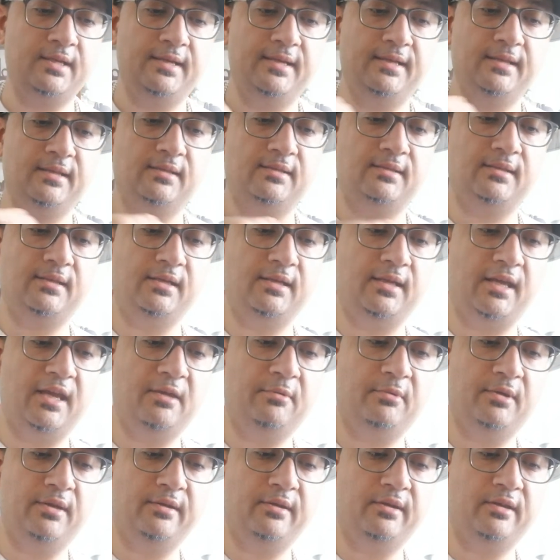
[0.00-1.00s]
This tea
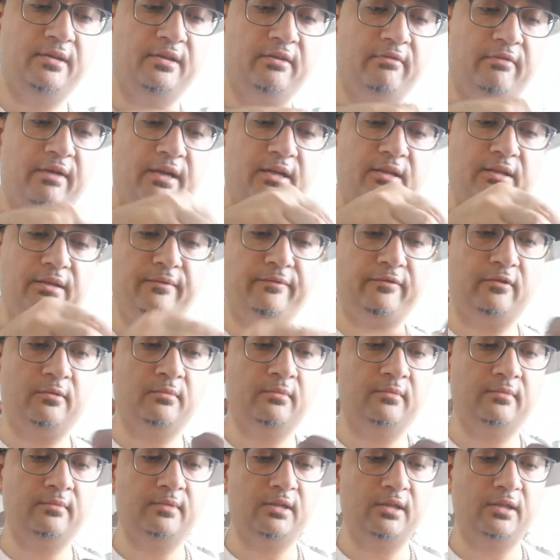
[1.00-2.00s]
came in directly
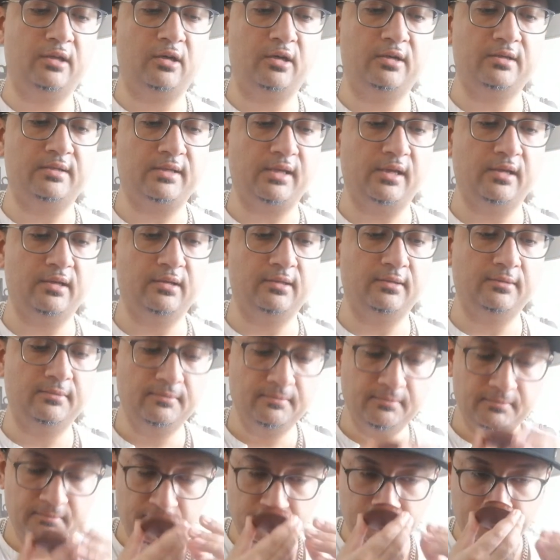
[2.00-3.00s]
from a large-scale
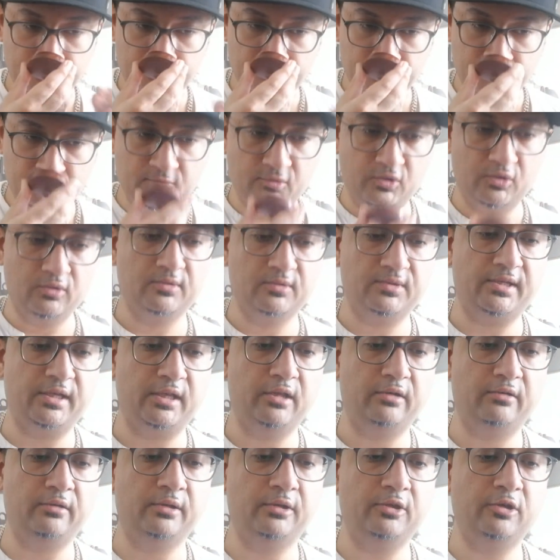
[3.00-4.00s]

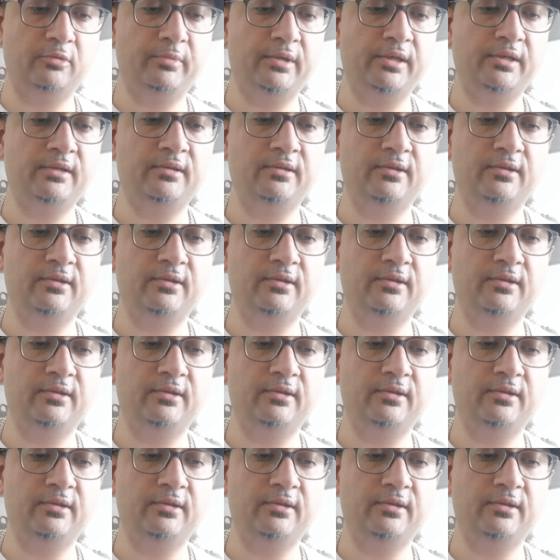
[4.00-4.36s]
wholesaler in Kunming,